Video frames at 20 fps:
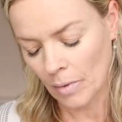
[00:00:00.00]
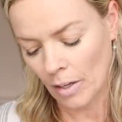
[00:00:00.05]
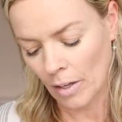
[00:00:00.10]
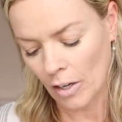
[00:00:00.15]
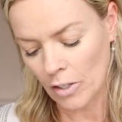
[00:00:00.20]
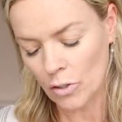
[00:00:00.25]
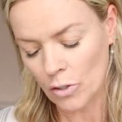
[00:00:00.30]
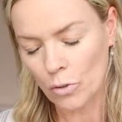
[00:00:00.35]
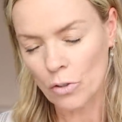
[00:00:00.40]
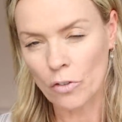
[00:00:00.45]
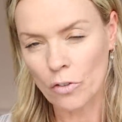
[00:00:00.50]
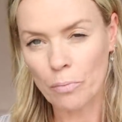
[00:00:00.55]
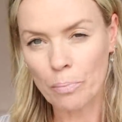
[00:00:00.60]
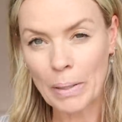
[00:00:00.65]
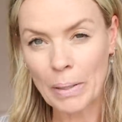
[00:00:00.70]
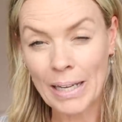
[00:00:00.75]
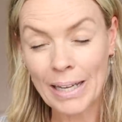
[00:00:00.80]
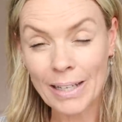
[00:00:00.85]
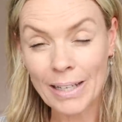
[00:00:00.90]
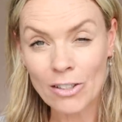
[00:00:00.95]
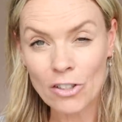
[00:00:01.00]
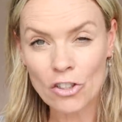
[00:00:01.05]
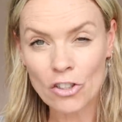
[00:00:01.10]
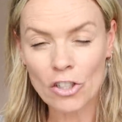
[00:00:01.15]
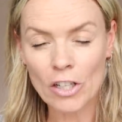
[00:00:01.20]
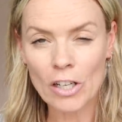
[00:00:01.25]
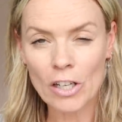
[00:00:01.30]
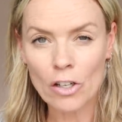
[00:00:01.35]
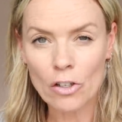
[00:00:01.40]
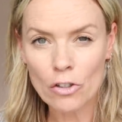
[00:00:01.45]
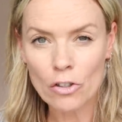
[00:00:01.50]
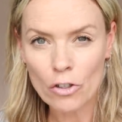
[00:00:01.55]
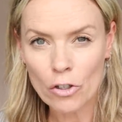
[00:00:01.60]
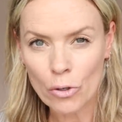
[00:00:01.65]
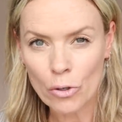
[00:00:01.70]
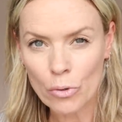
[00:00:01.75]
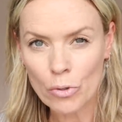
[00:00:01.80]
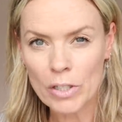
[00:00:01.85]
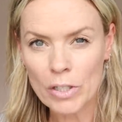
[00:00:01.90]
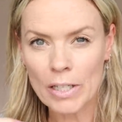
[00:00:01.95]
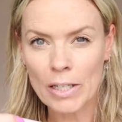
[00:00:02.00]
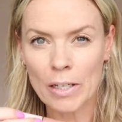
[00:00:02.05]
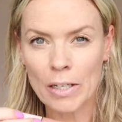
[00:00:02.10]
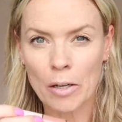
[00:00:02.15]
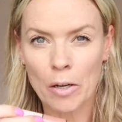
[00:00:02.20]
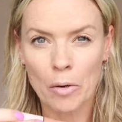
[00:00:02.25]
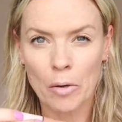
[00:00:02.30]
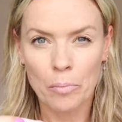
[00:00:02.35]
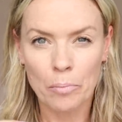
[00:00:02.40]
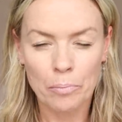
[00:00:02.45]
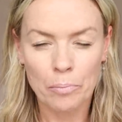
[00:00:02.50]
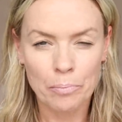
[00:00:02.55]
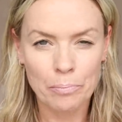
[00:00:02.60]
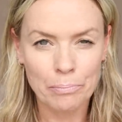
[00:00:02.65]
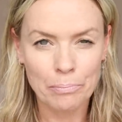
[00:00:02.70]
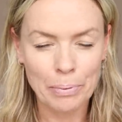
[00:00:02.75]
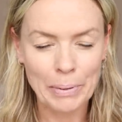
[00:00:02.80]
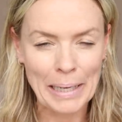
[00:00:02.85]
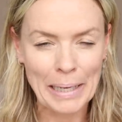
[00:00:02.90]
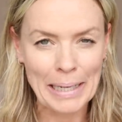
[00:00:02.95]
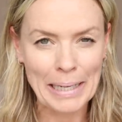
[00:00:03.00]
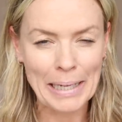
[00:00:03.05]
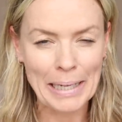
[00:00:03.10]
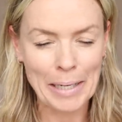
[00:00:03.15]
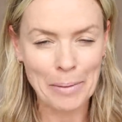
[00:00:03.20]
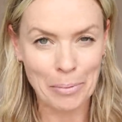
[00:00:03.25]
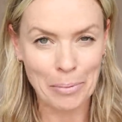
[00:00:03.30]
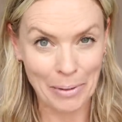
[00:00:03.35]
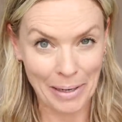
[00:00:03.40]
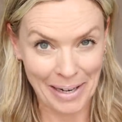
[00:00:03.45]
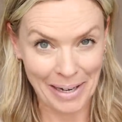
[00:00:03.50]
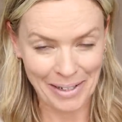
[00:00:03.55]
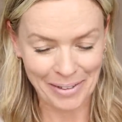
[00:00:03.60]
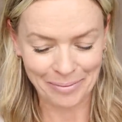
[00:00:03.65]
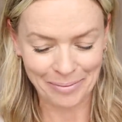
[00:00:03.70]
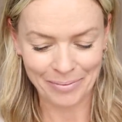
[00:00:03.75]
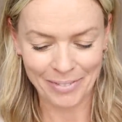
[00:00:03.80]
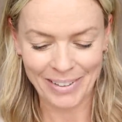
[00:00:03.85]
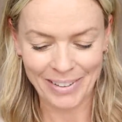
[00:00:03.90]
a sort of peachy, nudie, pinky brown.